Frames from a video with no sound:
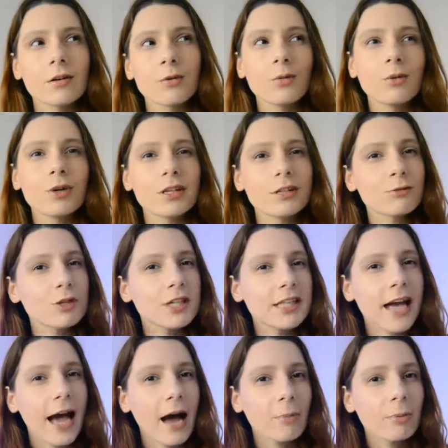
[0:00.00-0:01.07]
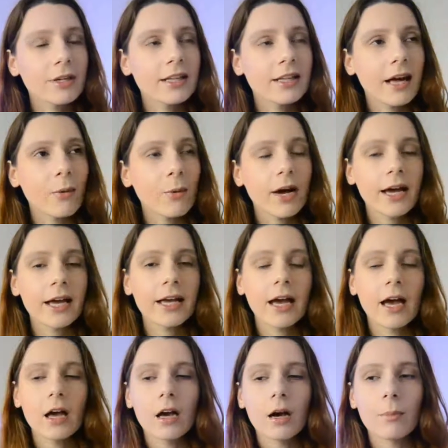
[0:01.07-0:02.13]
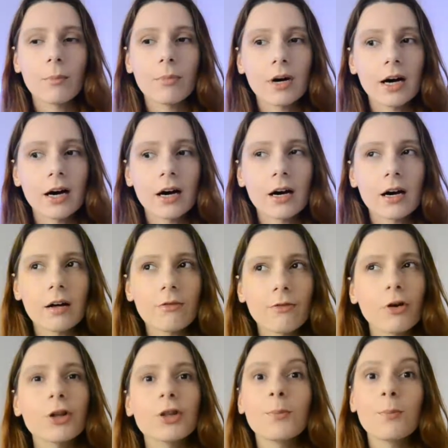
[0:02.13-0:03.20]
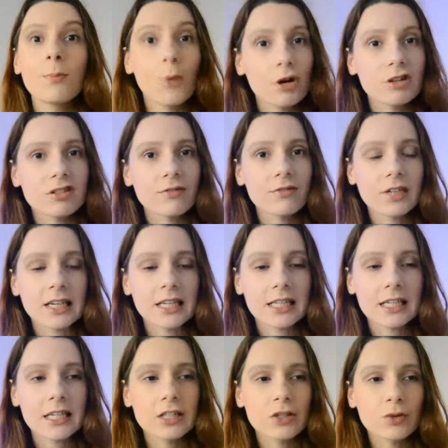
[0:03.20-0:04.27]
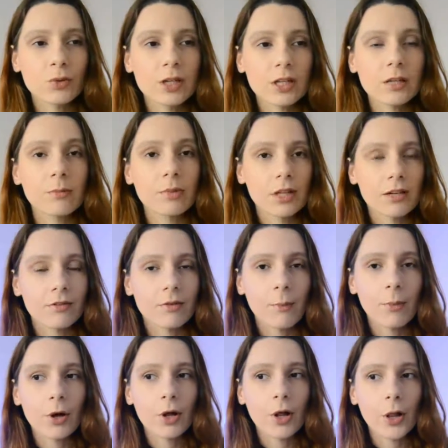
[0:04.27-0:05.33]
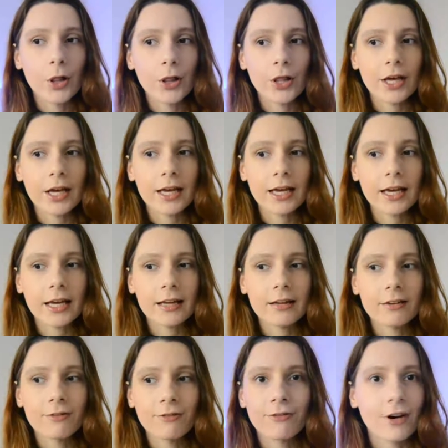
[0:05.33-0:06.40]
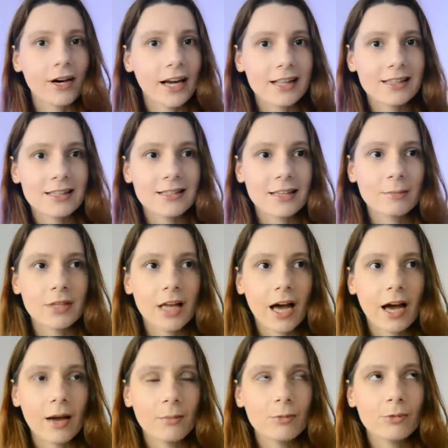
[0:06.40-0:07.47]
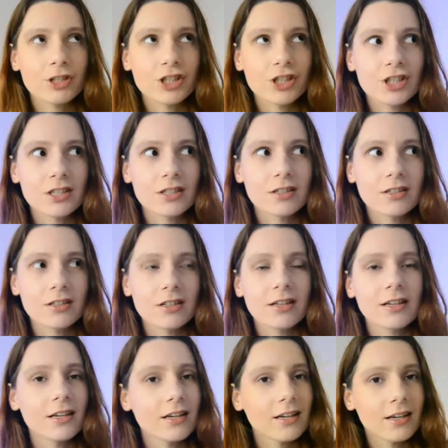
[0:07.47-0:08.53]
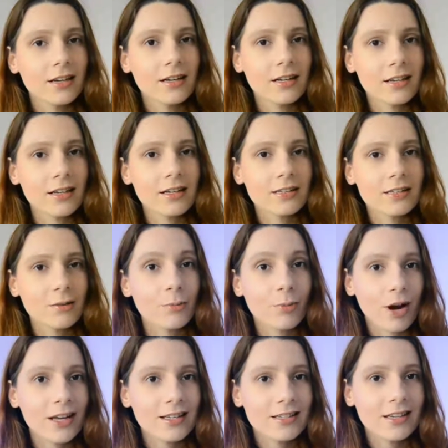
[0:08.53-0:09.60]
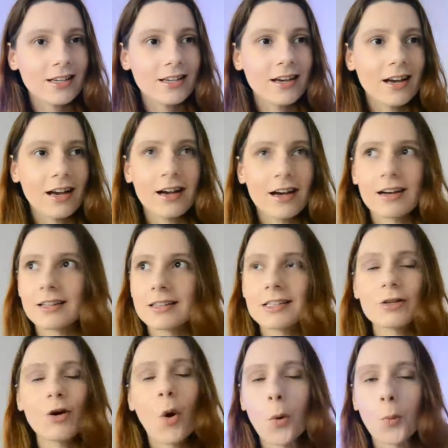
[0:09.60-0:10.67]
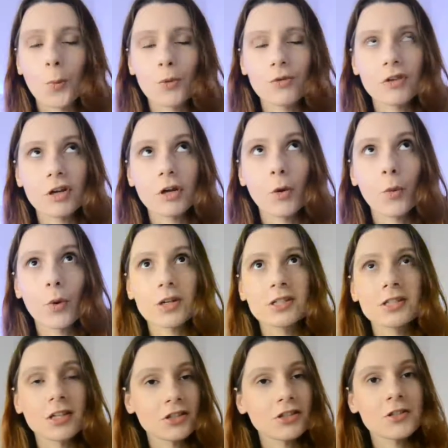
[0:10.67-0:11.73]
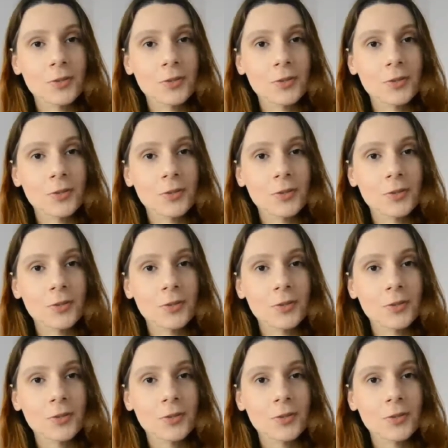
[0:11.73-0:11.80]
wouldn't really happen that way, but for the most of it, it's really believable and fun at the same time, which is surprising. This whole movie was such a